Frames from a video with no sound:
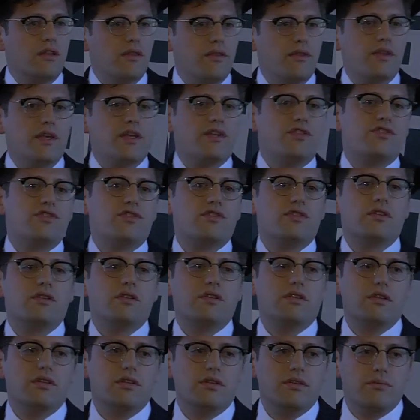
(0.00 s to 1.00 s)
this
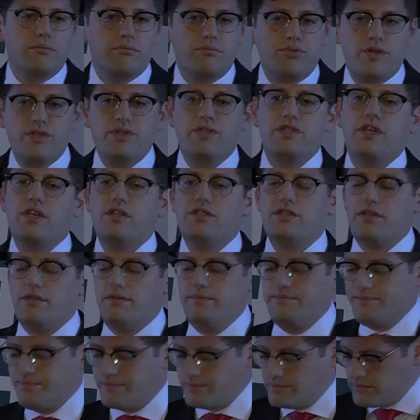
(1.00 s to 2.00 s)
princess.
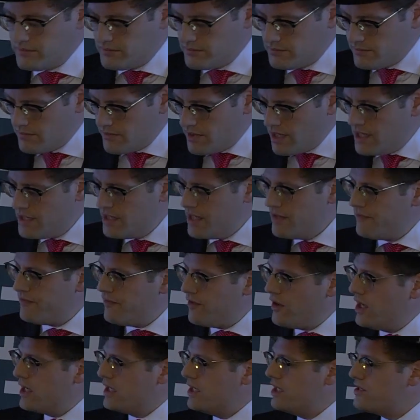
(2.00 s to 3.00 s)
And they
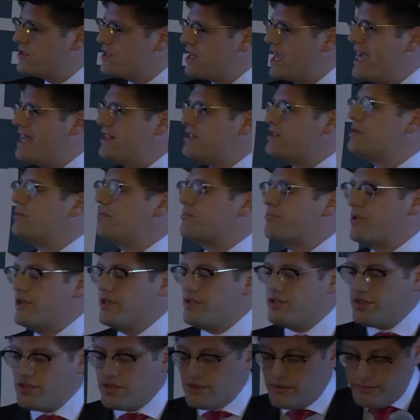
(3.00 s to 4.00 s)
find this handsome
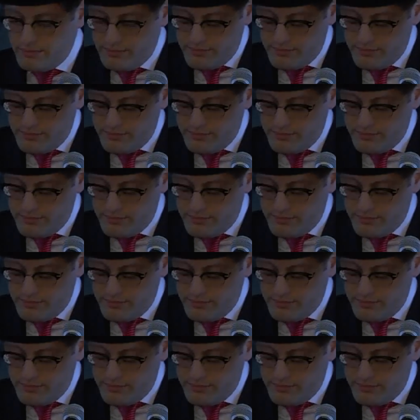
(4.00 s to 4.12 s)
prince